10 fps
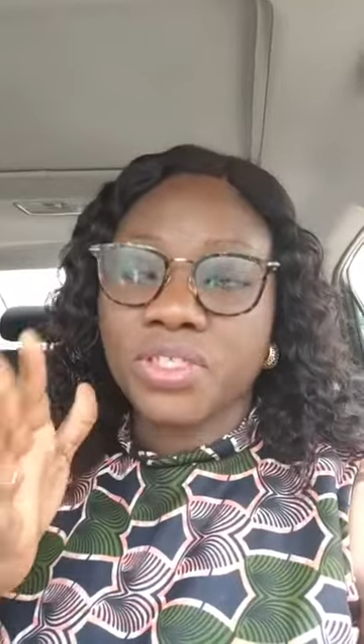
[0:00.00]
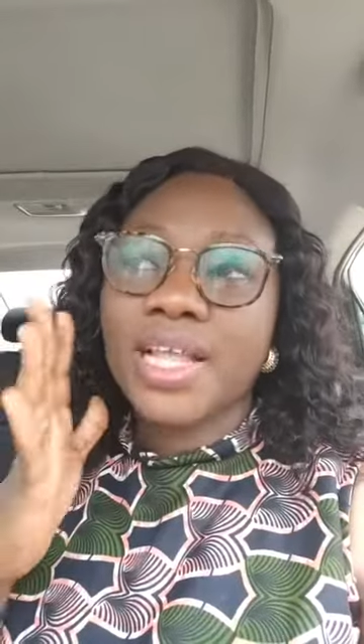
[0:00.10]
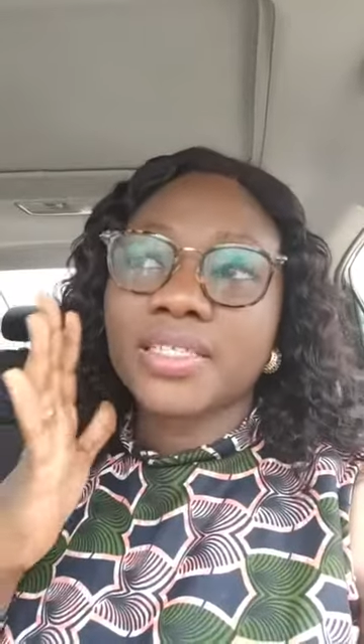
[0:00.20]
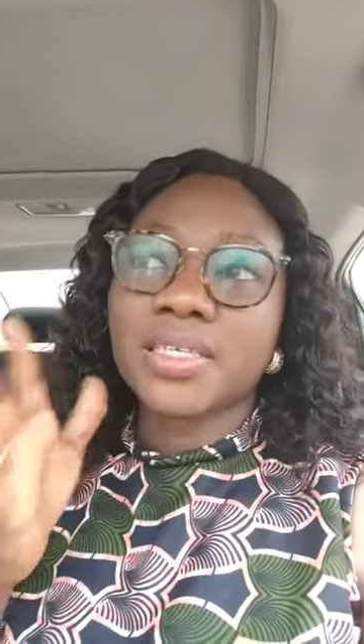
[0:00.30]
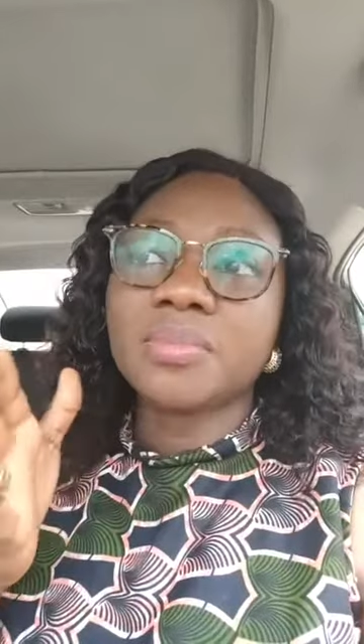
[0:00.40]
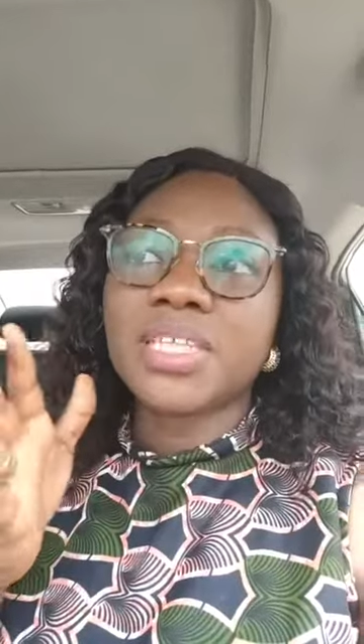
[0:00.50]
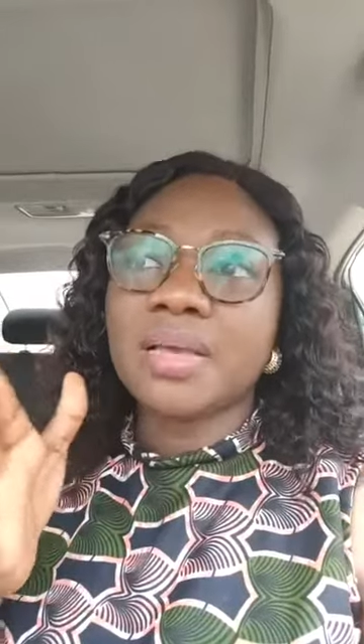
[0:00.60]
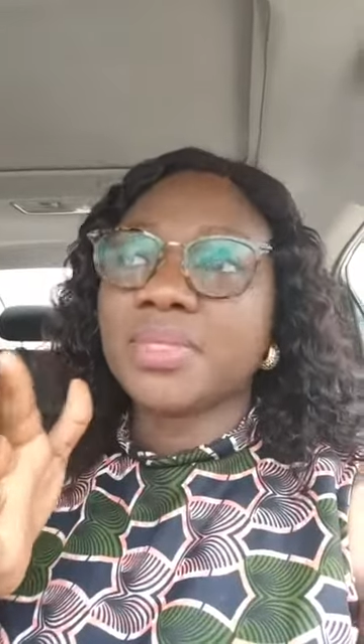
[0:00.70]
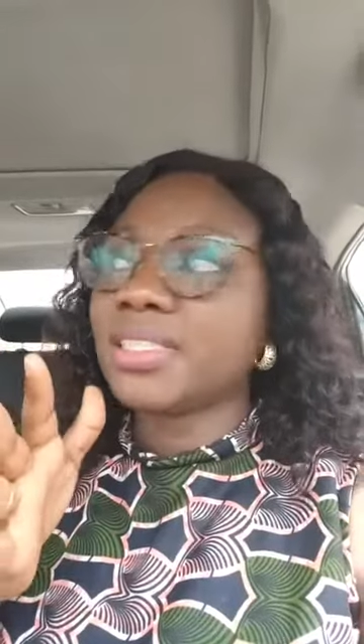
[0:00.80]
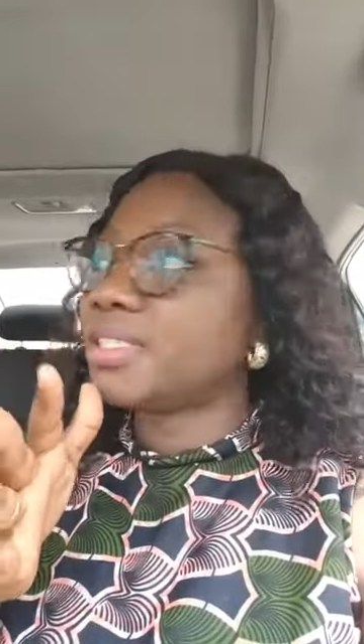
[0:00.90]
Now,
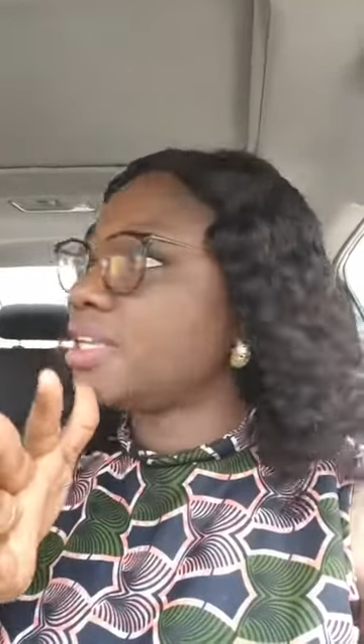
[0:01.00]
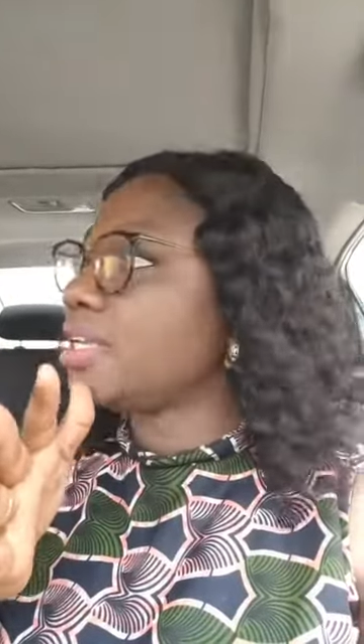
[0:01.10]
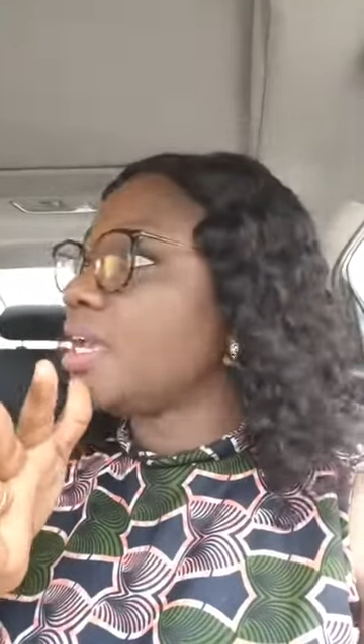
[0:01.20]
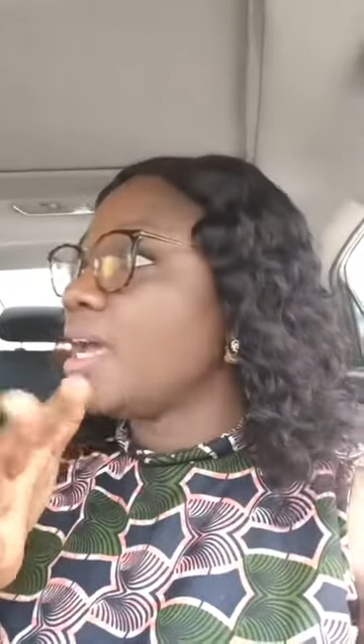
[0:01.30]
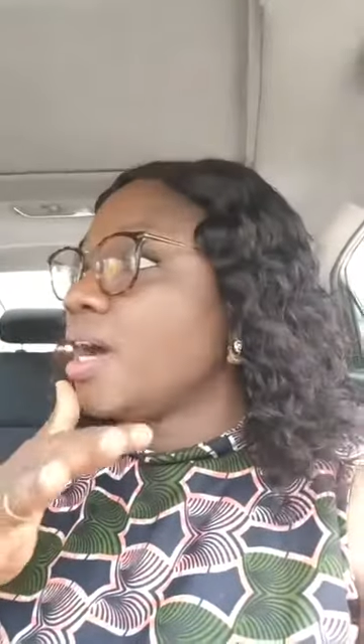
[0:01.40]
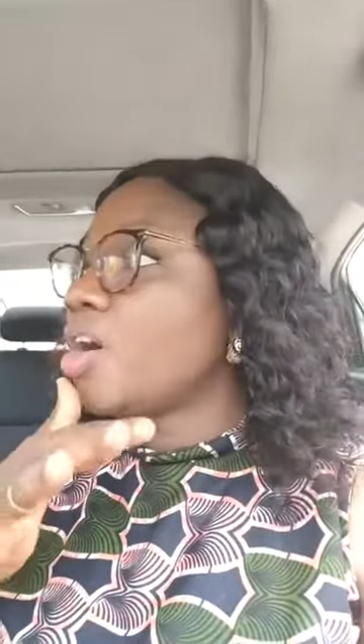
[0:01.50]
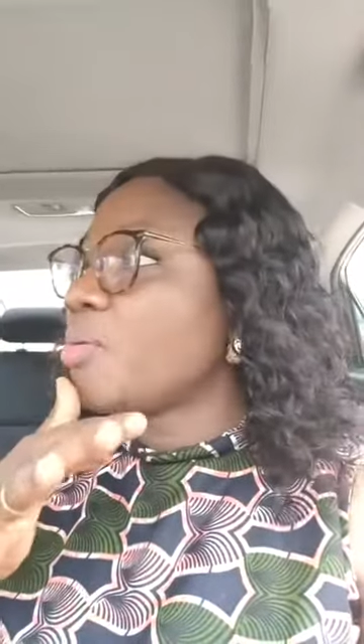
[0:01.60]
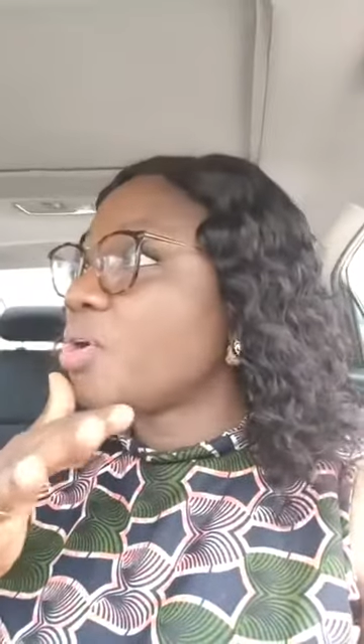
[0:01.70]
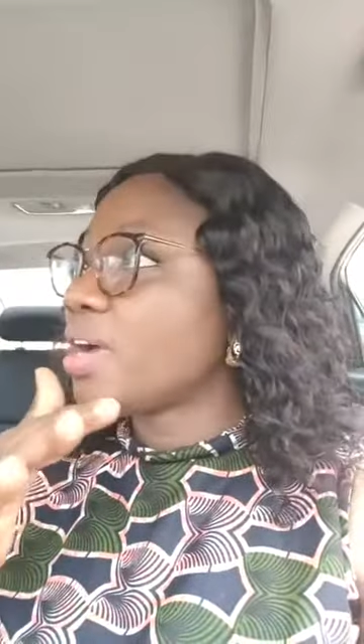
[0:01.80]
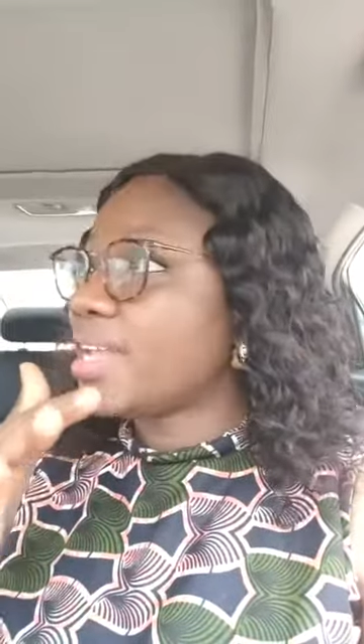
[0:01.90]
sometimes I see
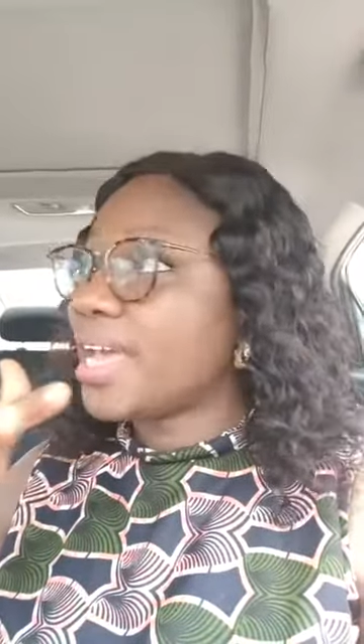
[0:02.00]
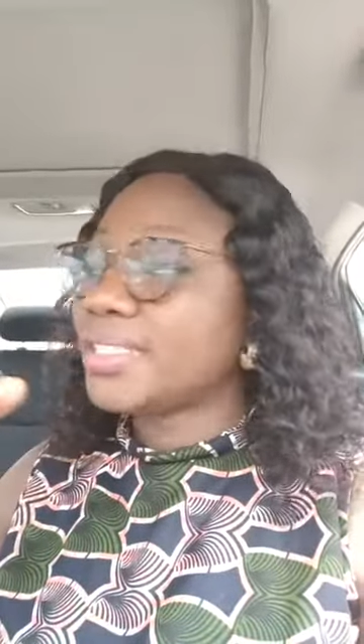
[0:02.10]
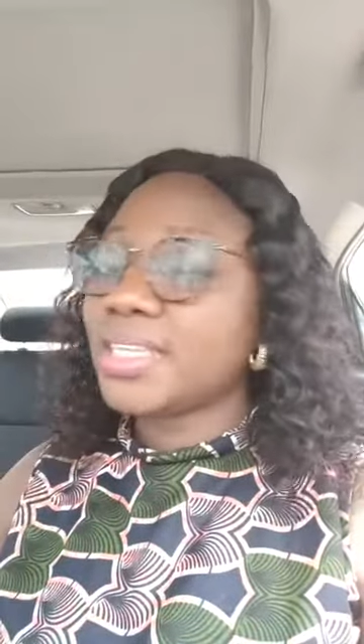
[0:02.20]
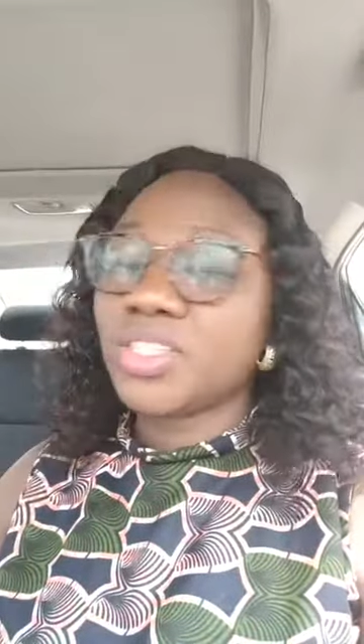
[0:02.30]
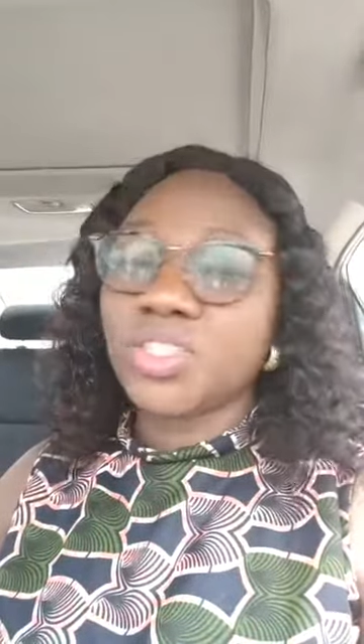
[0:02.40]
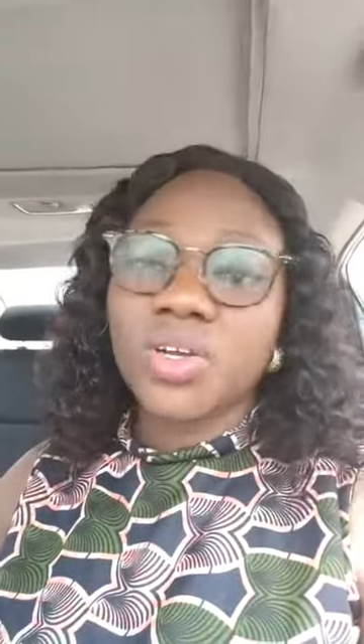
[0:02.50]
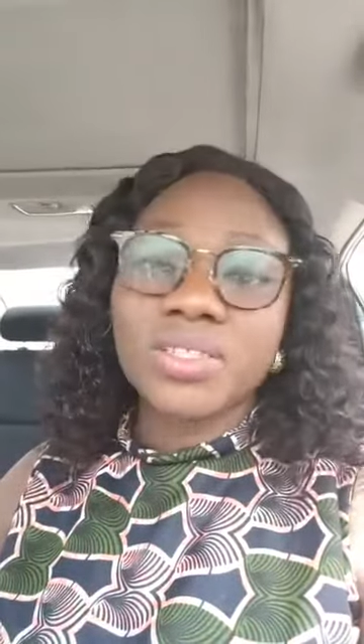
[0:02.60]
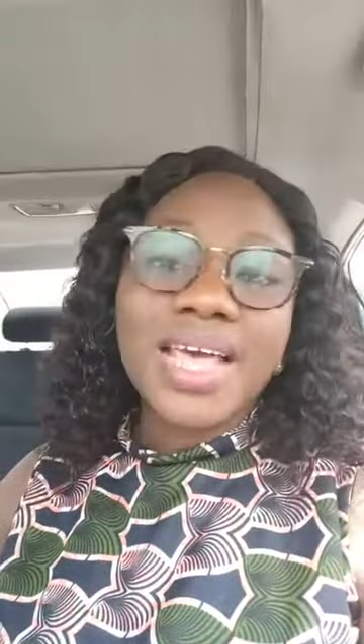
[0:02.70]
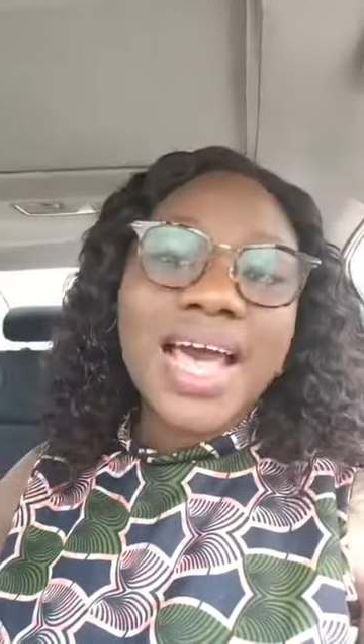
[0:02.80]
organizations